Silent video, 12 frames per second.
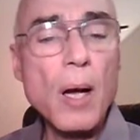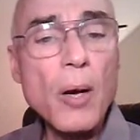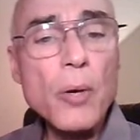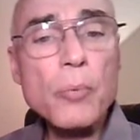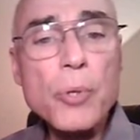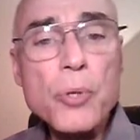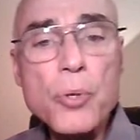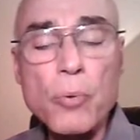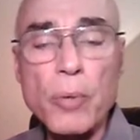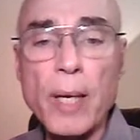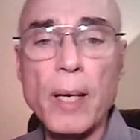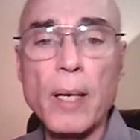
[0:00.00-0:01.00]

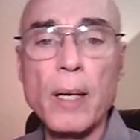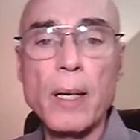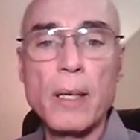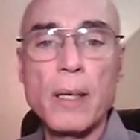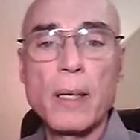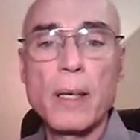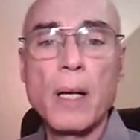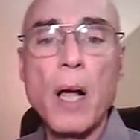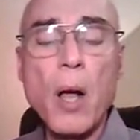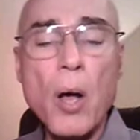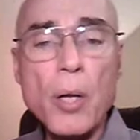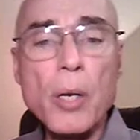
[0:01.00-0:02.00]
unrestrained,
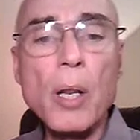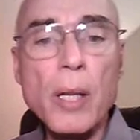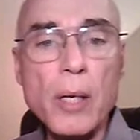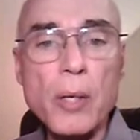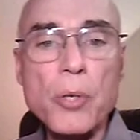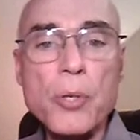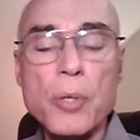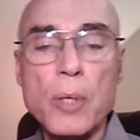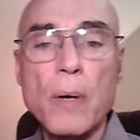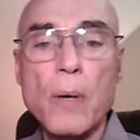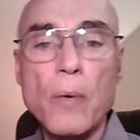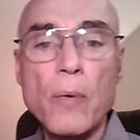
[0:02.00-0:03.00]

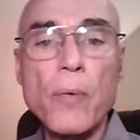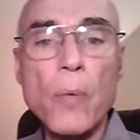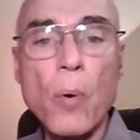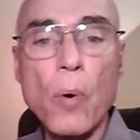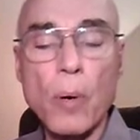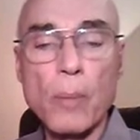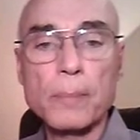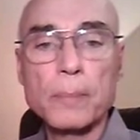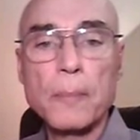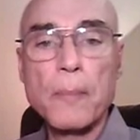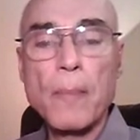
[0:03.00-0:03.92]
unleashed form.